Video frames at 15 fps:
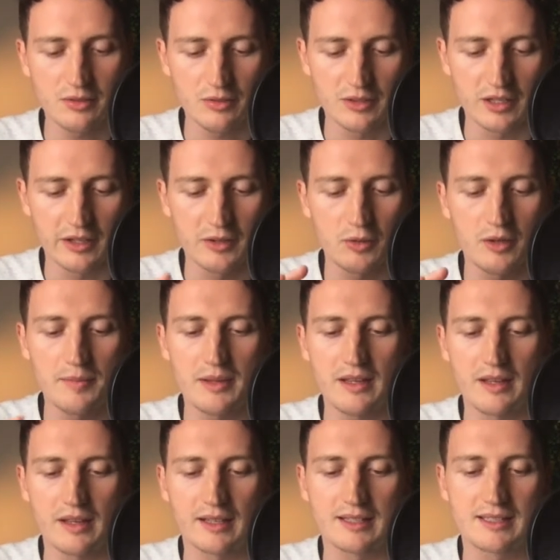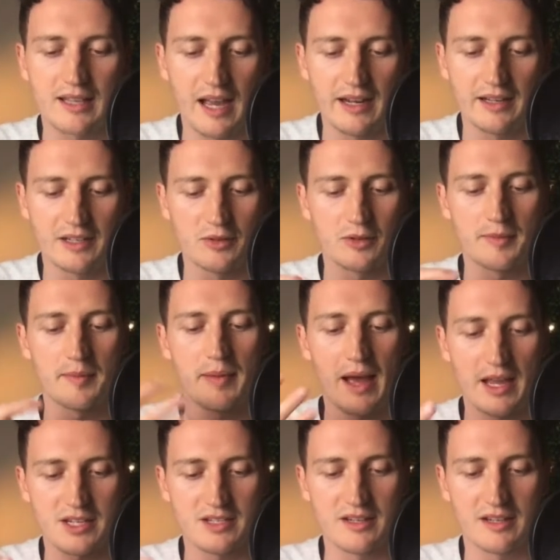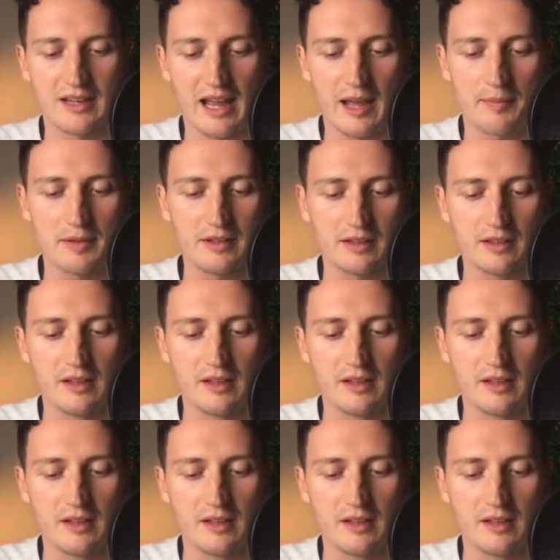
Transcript: You want to be excited, you want to be passionate and happy